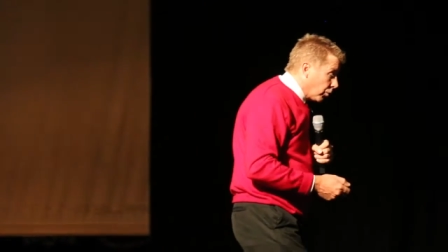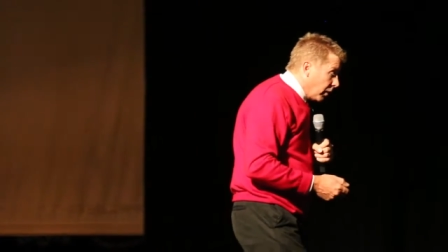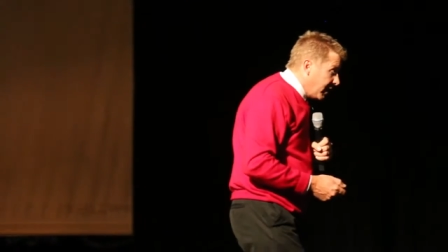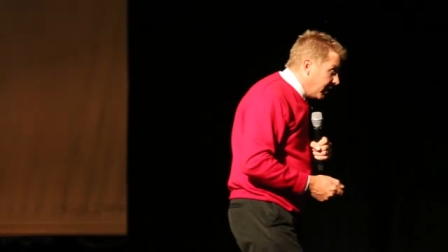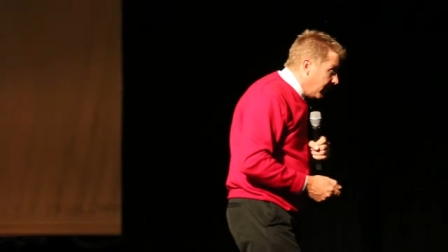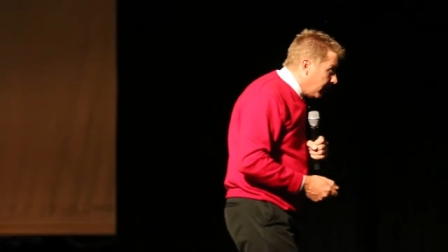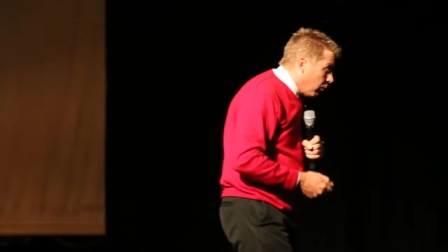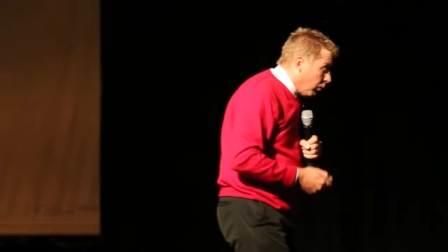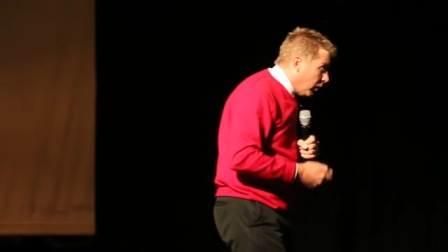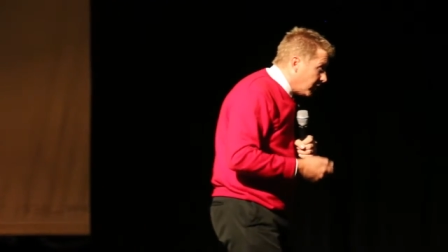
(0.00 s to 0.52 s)

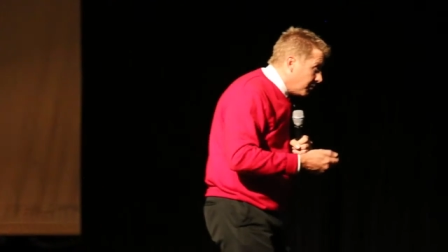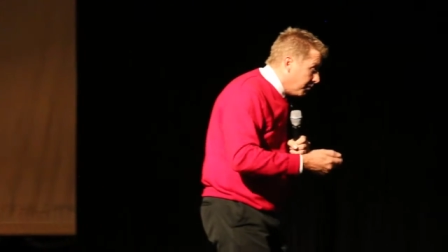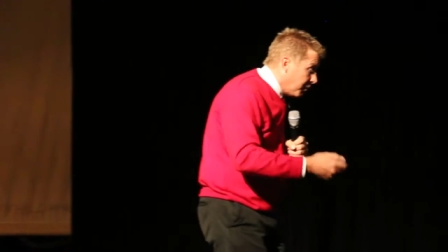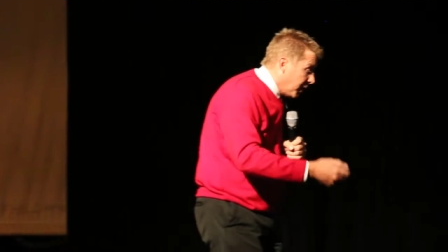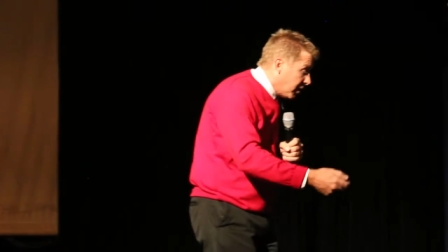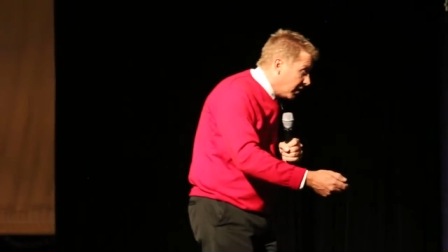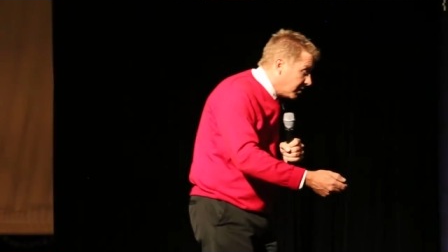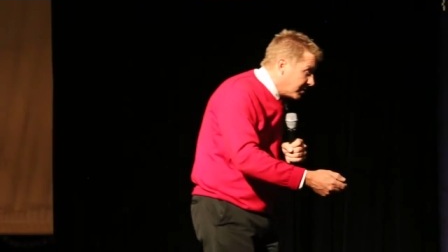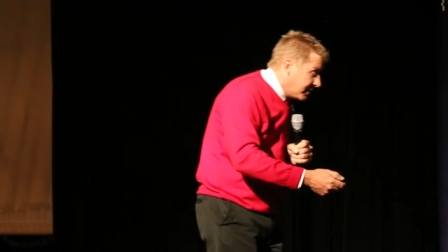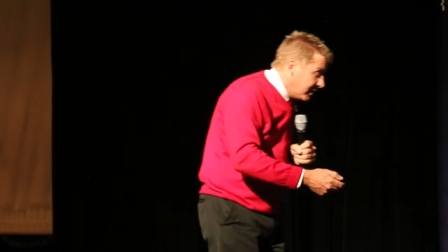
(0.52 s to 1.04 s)
drinking. It wasn't
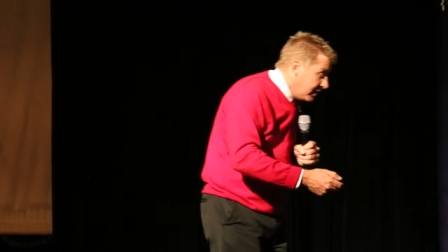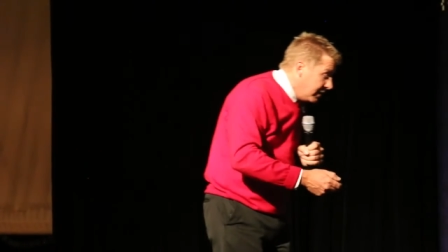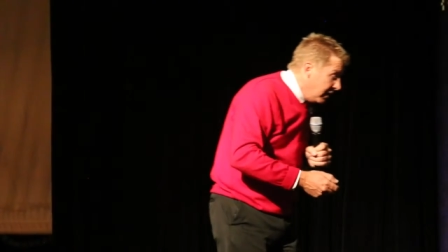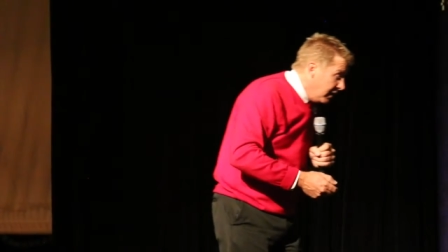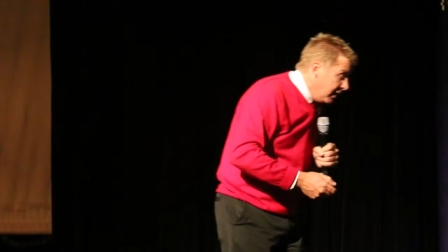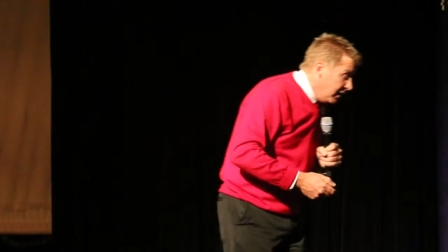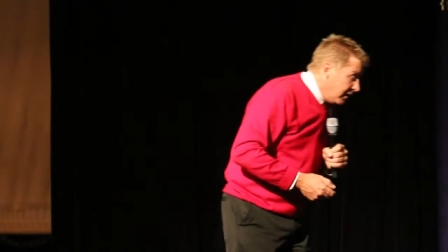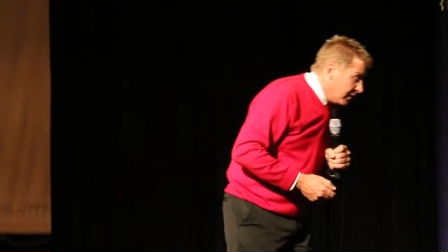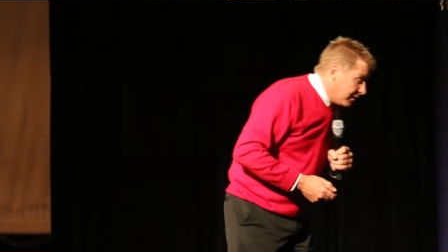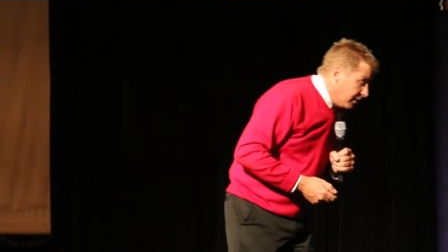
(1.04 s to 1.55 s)
because of the,
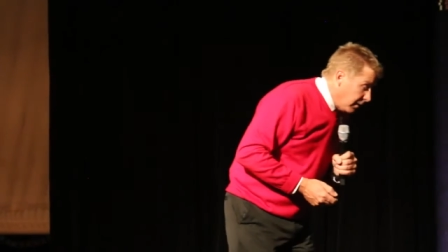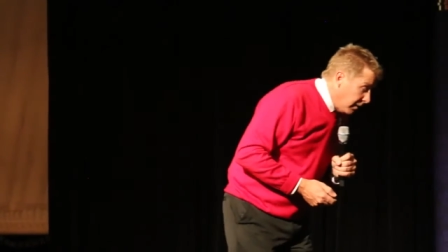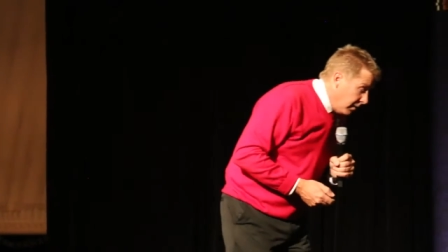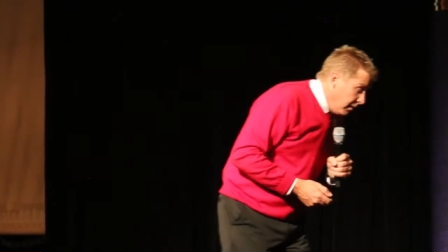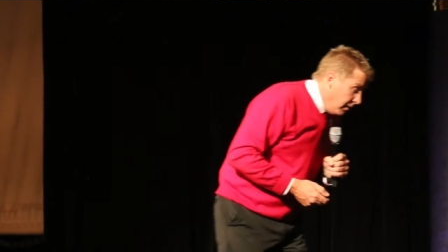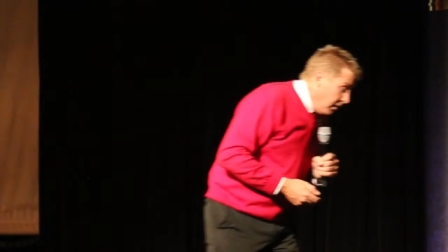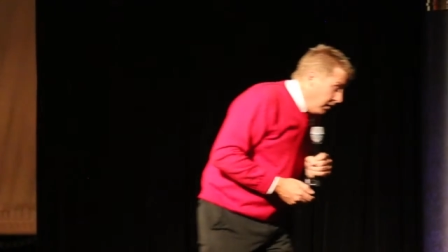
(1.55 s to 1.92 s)
the